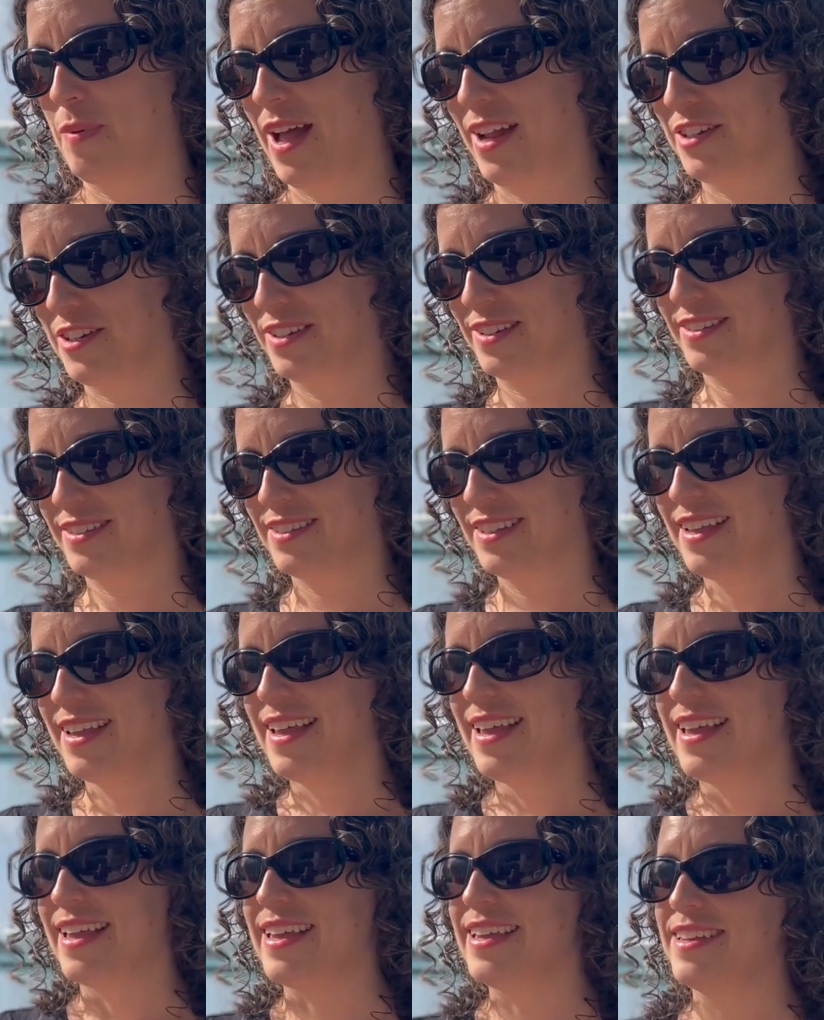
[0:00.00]
patches.
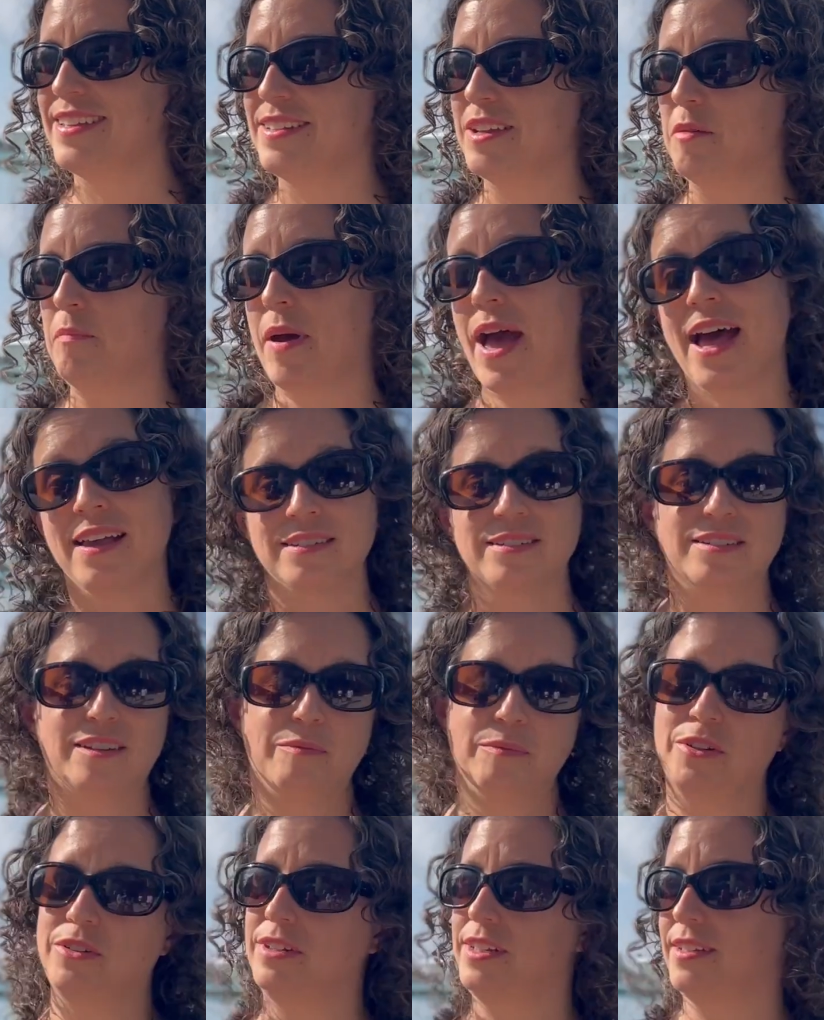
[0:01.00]
In a past
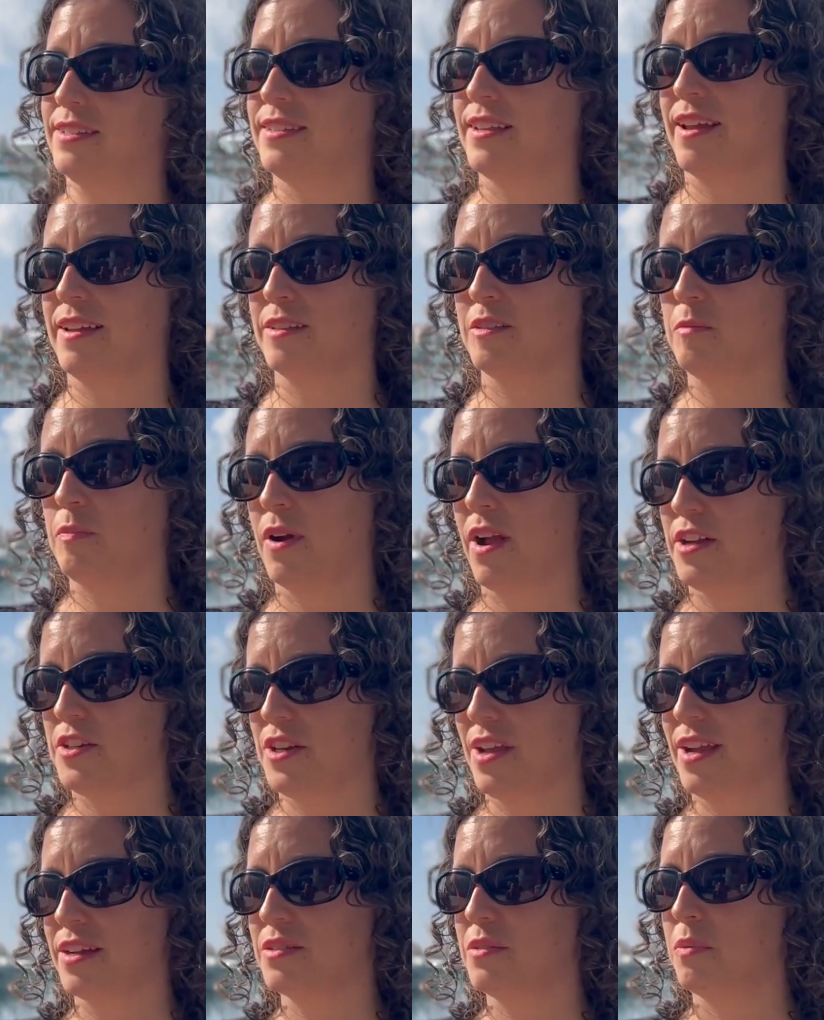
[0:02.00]
community science
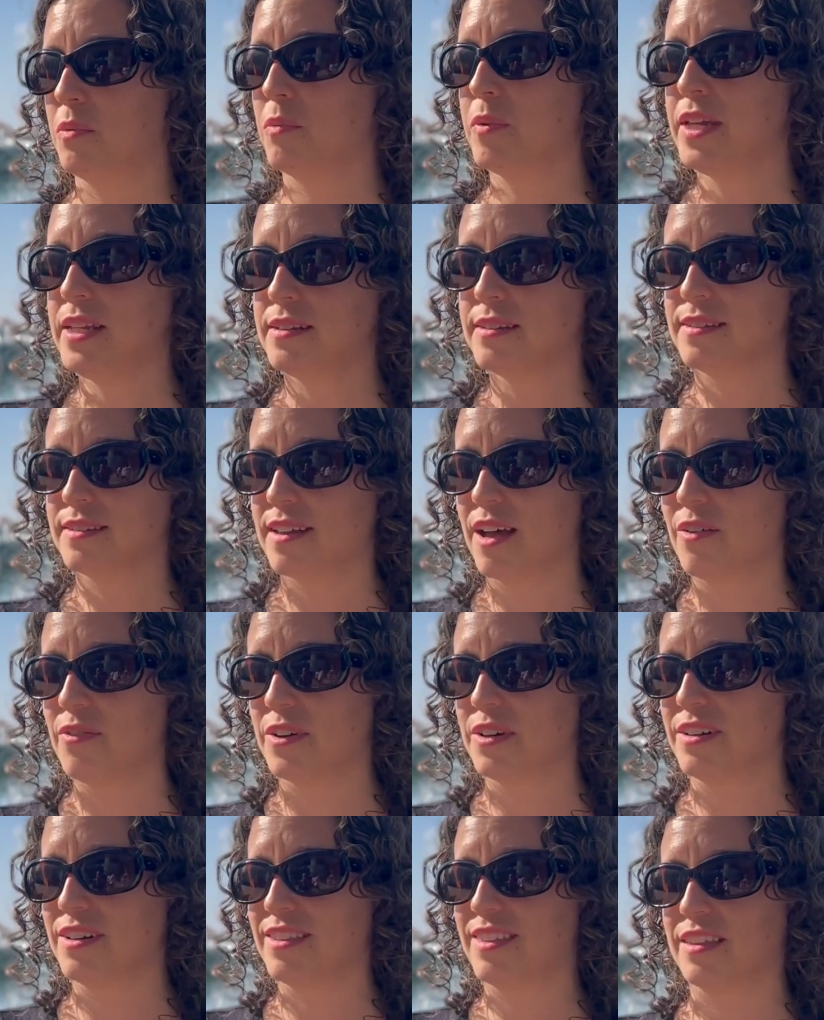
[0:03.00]
project, we
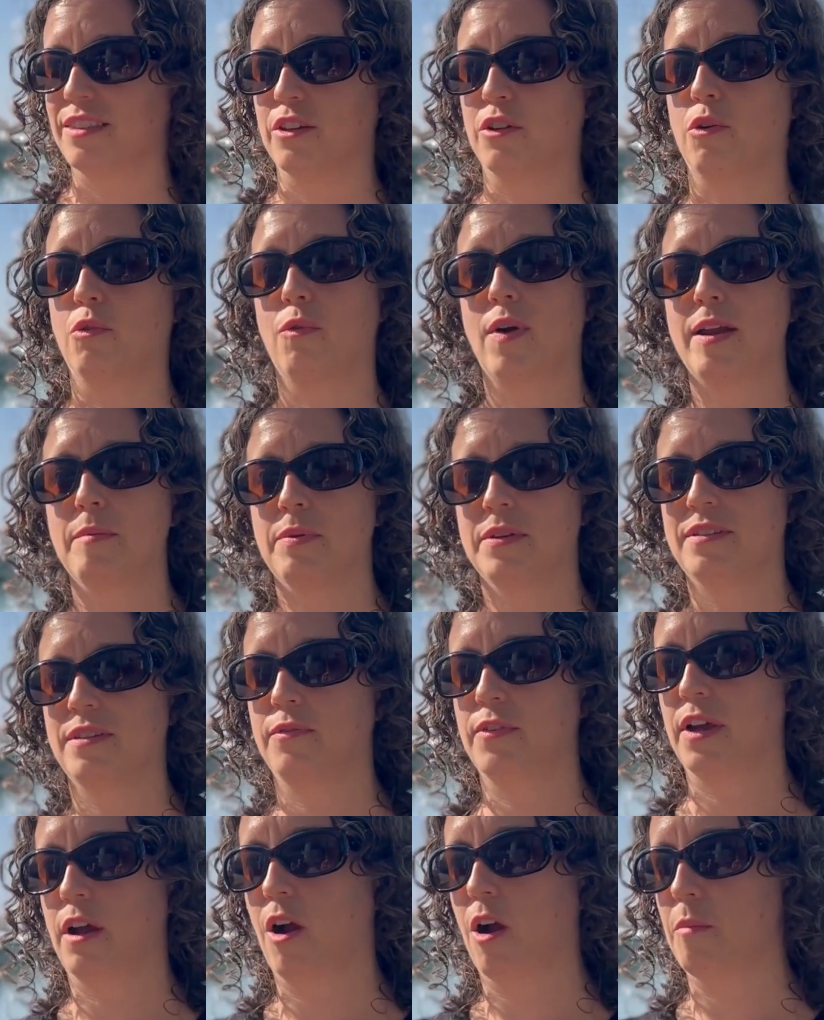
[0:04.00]
discovered that the Great
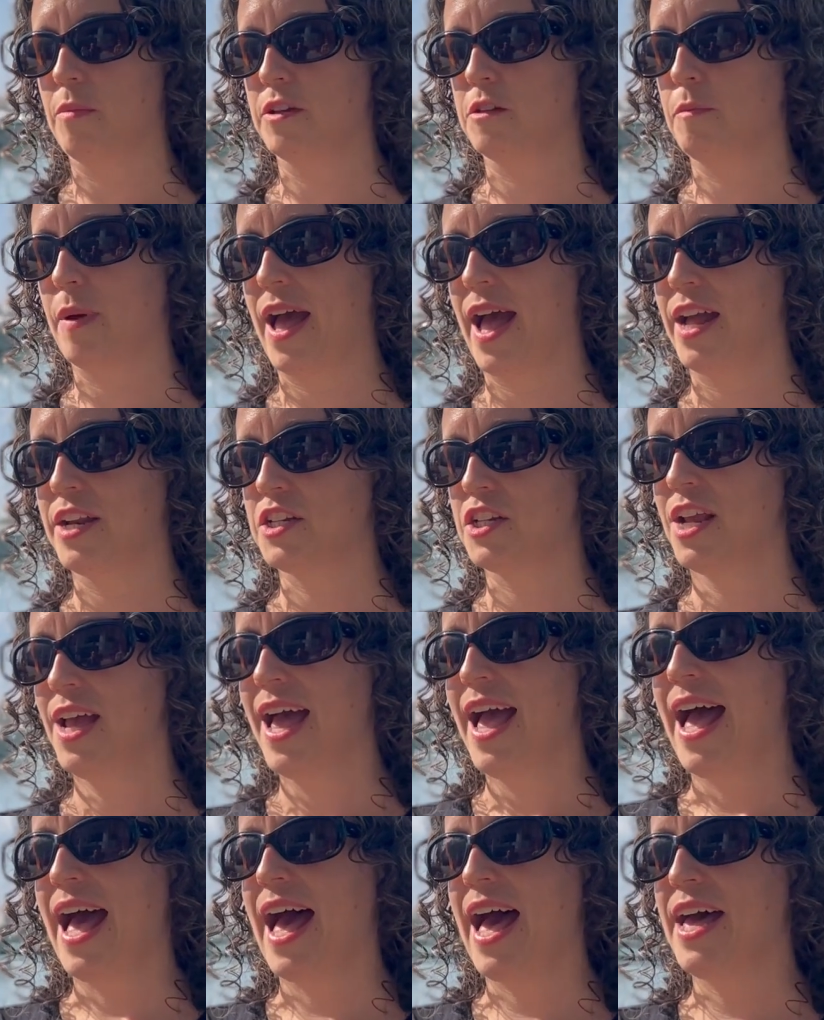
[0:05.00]
Pacific Garbage Patch
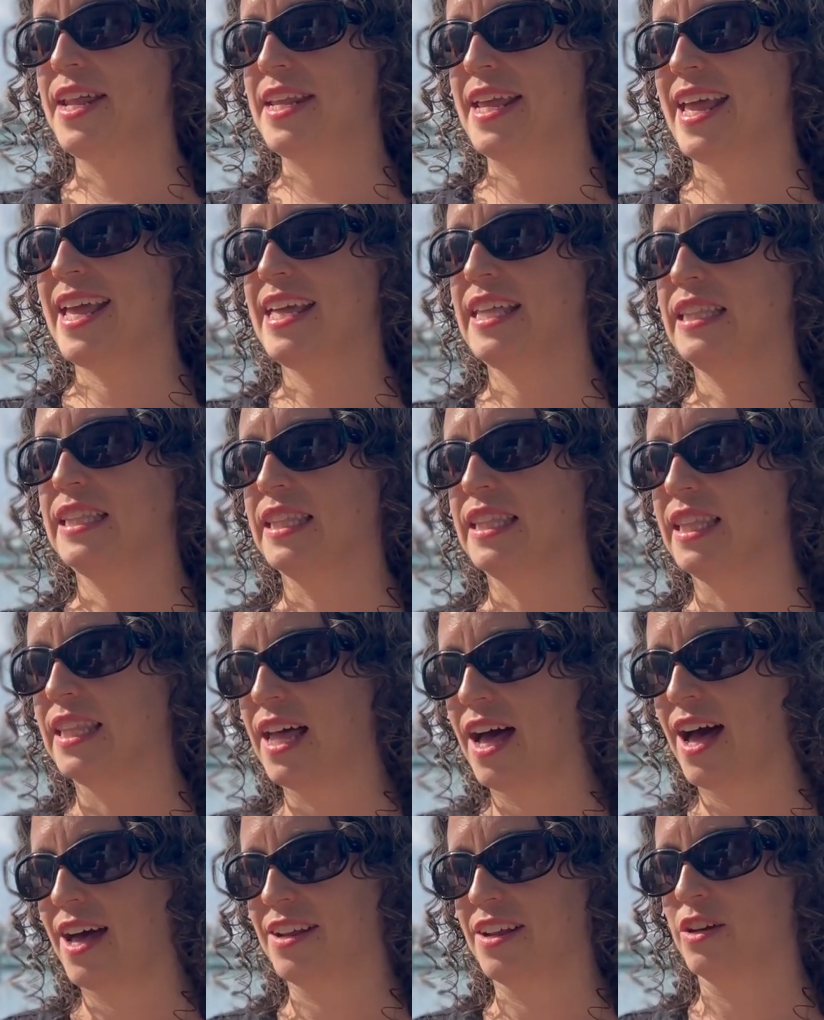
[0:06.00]
had a
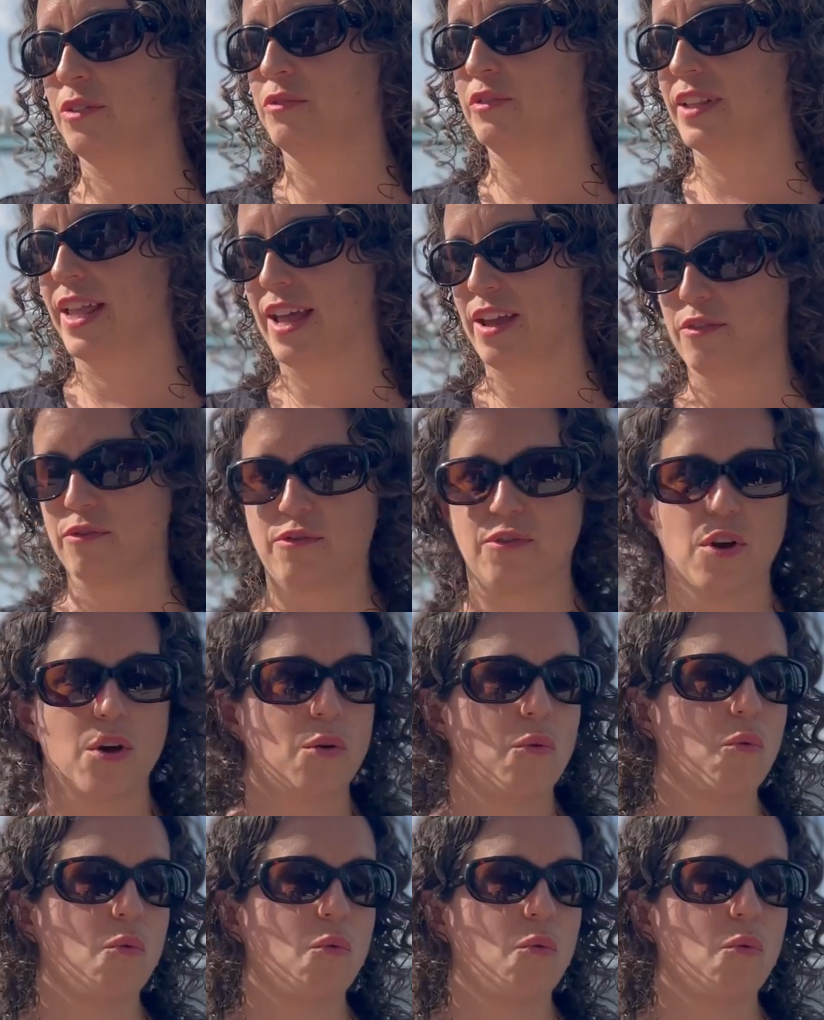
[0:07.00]
lot of life,